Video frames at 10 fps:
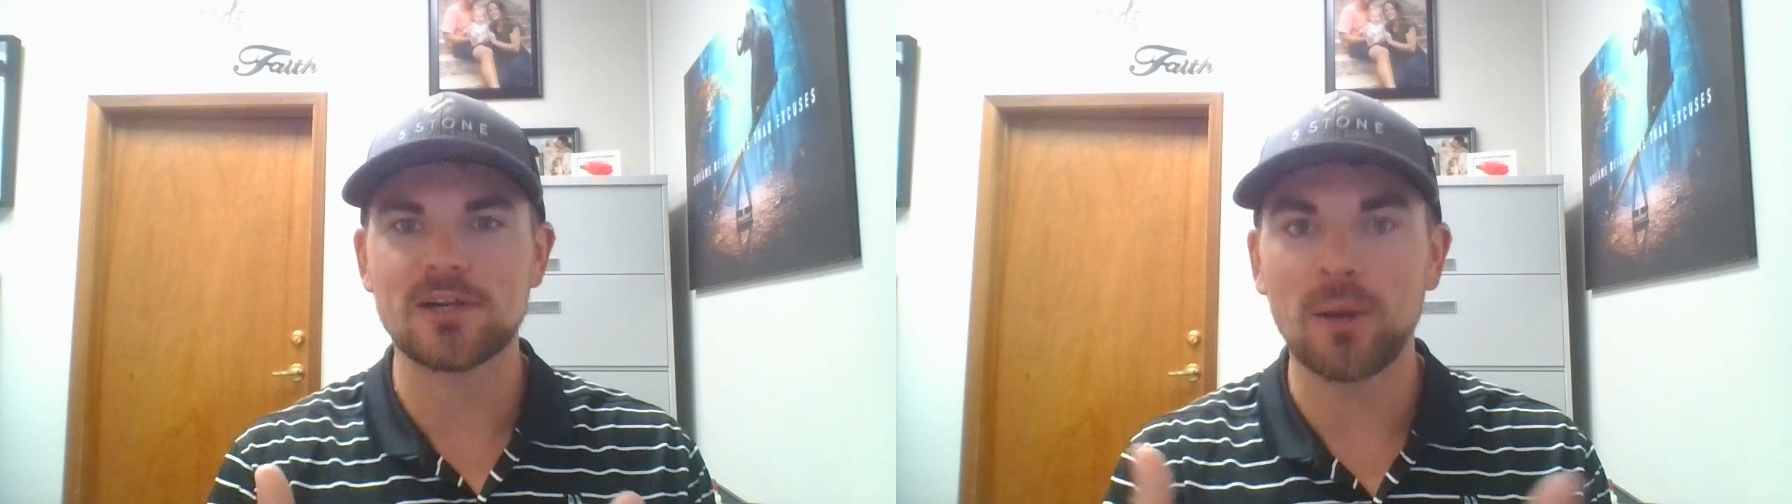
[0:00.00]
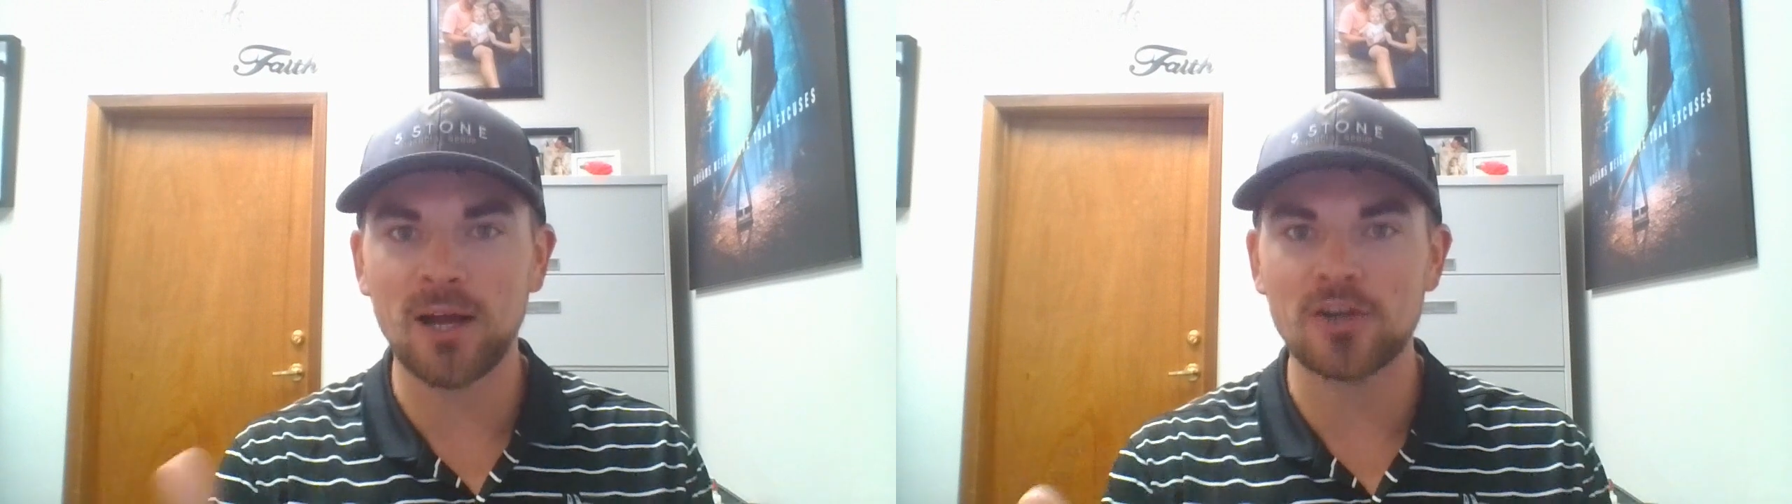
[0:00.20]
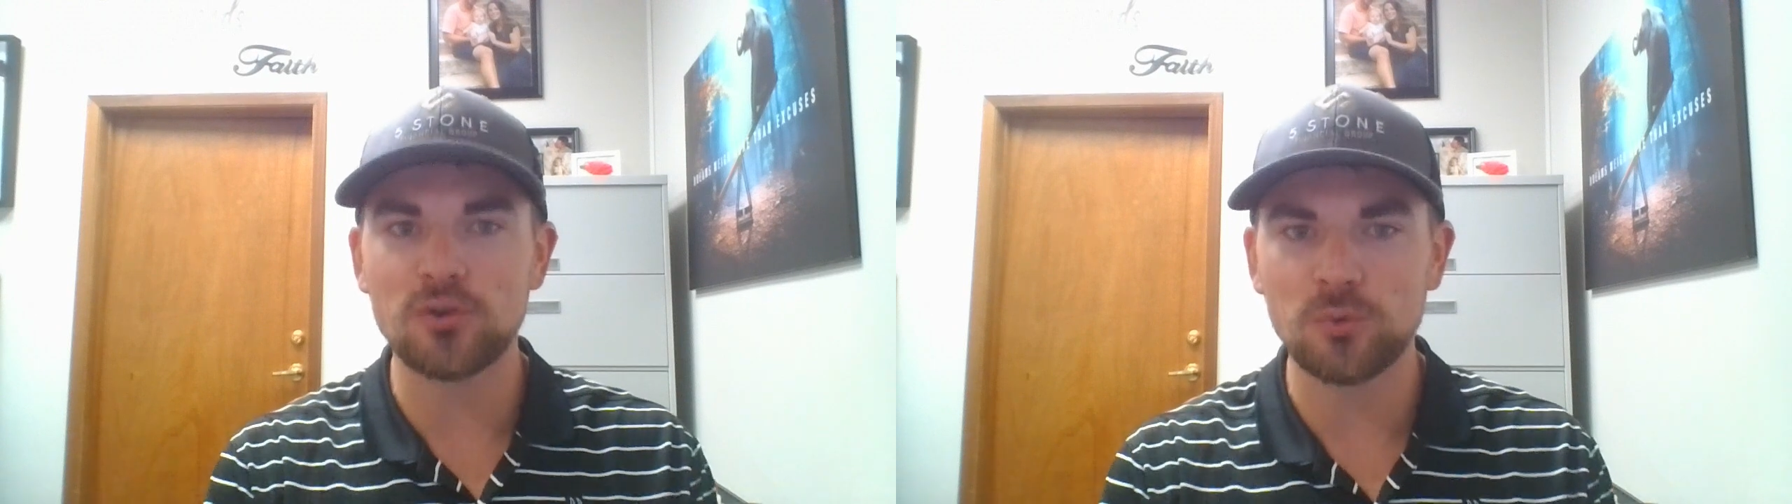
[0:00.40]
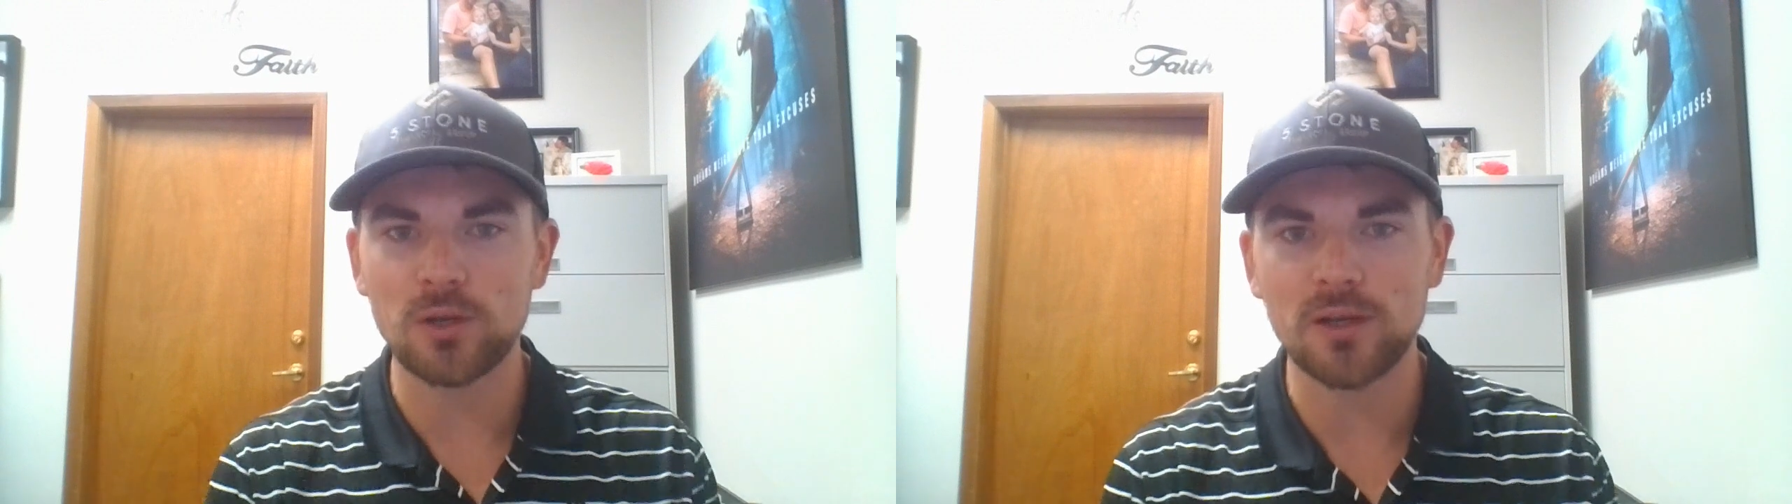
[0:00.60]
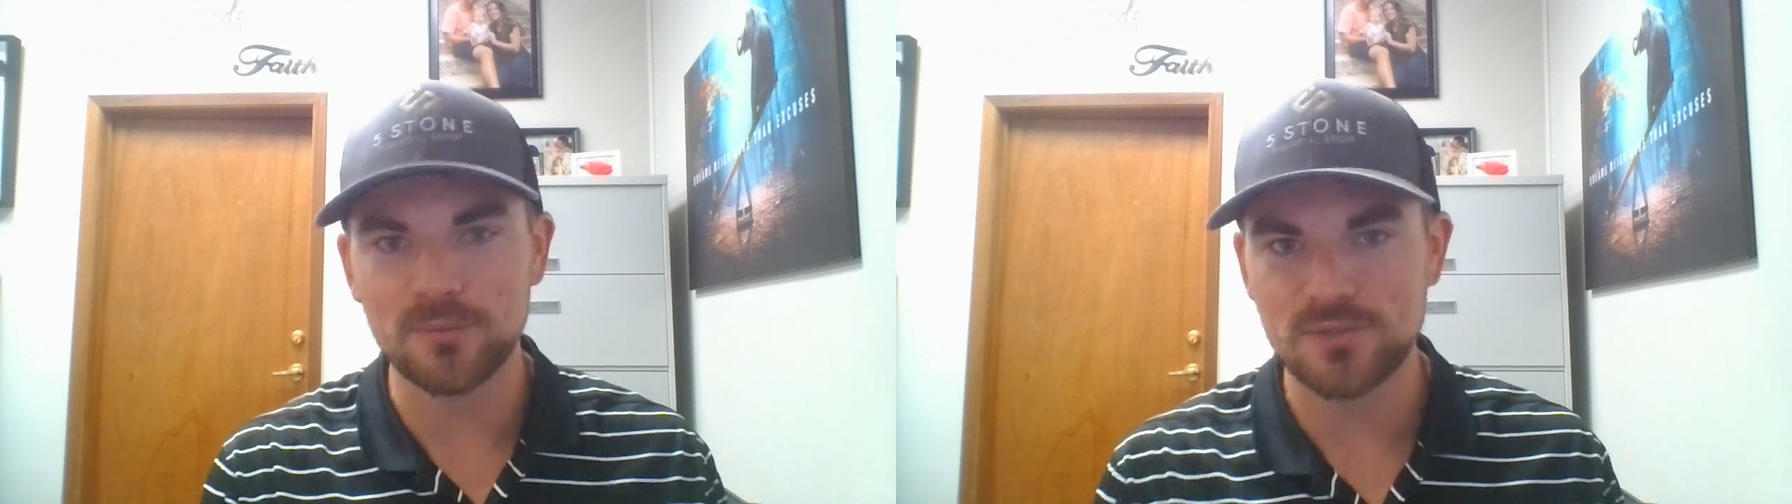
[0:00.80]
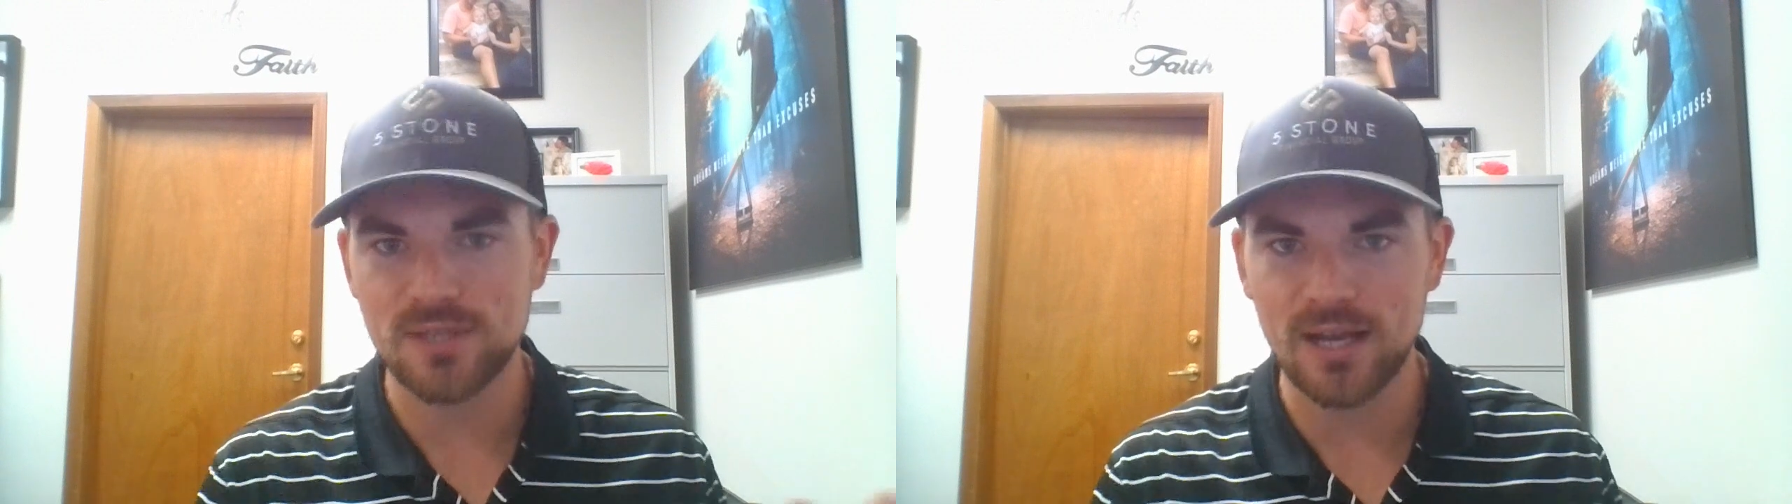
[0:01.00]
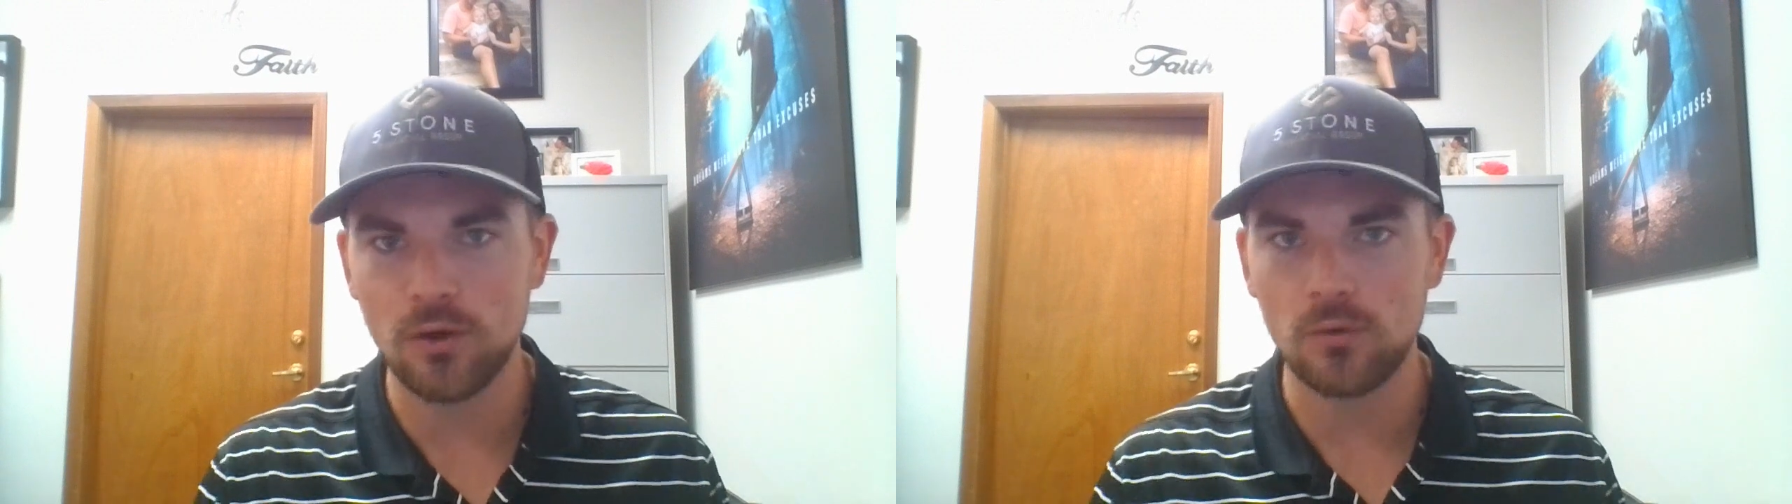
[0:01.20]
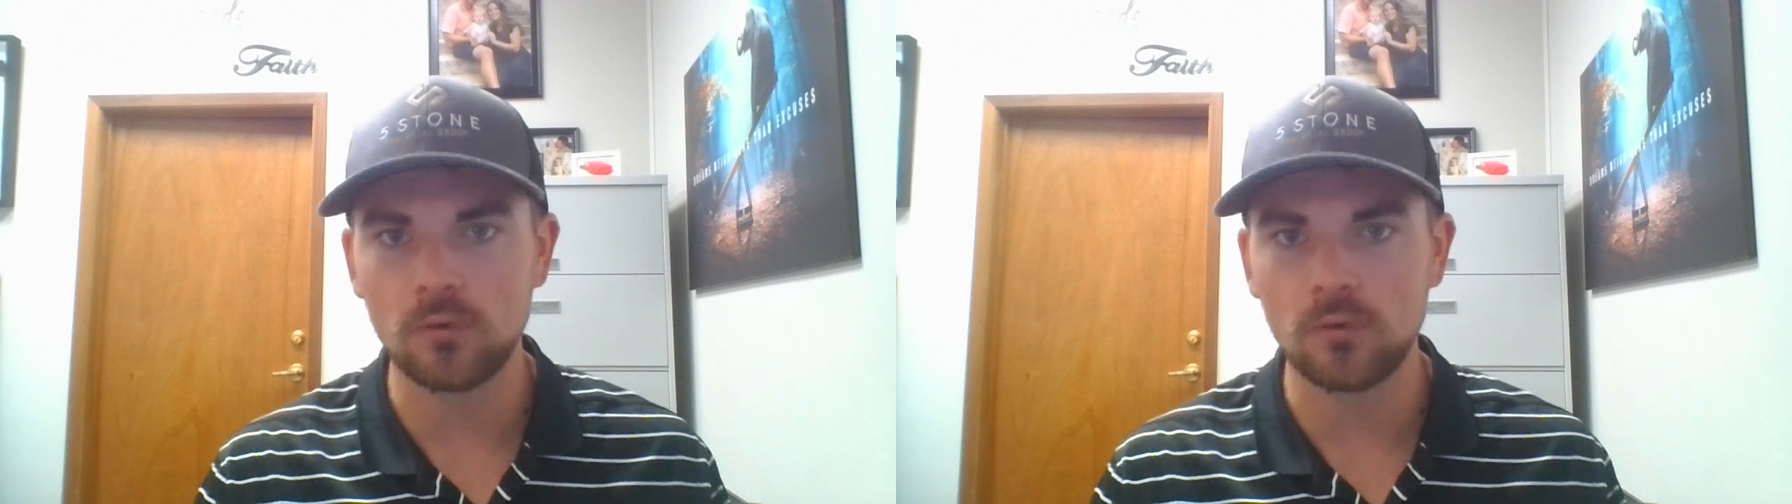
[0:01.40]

upon you when it comes to how